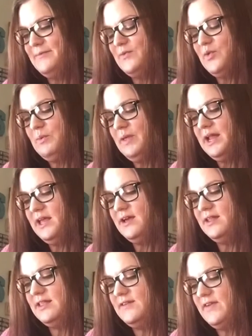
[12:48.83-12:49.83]
We're planning
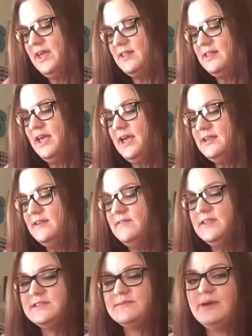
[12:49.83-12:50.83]
on leaving at the end of
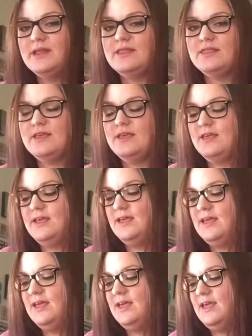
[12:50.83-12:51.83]
this month,
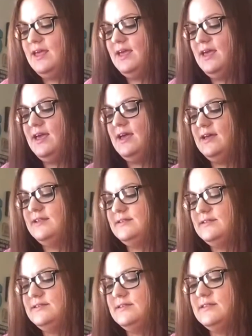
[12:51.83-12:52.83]
and